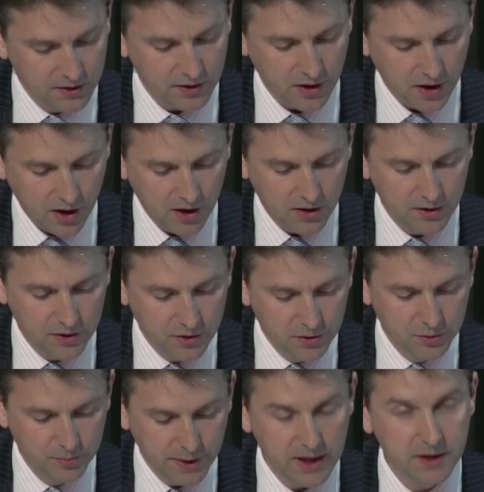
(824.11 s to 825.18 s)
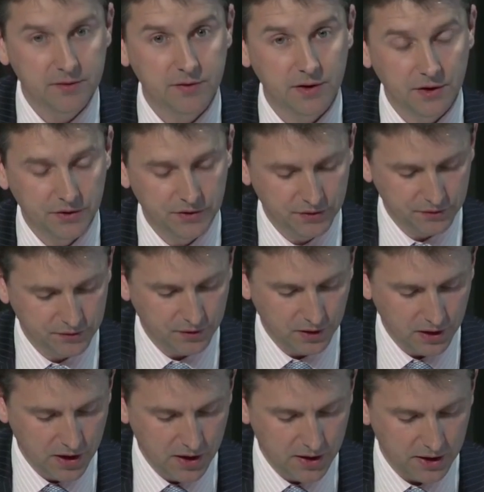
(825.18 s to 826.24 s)
There are no benefits
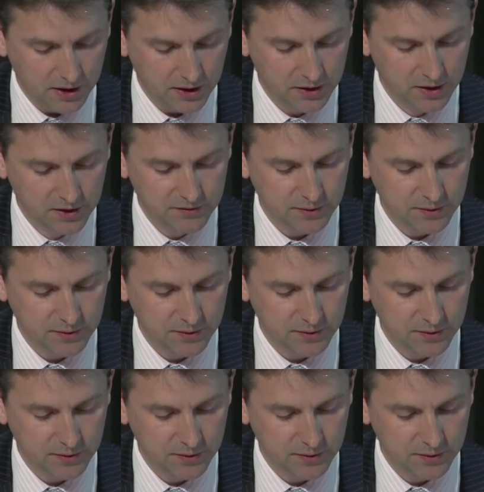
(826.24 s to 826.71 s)
for learning